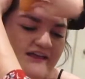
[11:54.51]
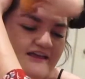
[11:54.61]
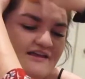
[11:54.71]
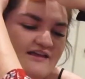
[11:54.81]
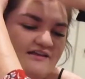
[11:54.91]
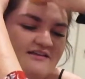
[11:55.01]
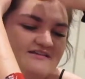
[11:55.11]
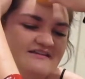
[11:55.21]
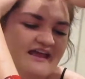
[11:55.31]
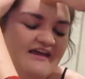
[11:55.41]
he at
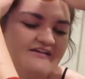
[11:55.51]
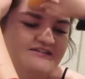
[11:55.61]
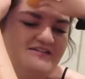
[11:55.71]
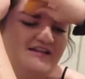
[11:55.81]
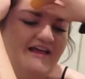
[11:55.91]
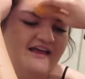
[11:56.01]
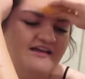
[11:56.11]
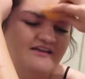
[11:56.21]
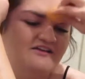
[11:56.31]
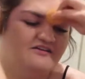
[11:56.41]
least cares that,
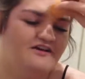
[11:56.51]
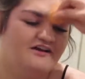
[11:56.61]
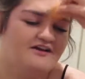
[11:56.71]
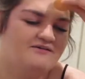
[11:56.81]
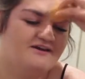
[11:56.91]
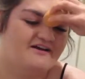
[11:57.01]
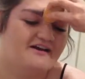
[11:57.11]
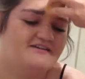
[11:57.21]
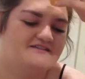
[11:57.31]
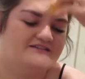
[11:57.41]
like, you're not going on
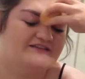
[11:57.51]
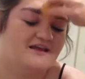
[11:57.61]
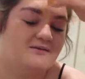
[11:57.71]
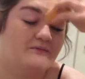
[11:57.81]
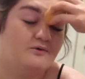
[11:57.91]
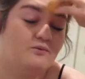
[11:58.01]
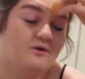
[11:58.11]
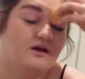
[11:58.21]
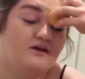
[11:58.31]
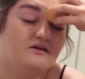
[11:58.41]
his same
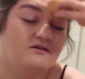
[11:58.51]
one.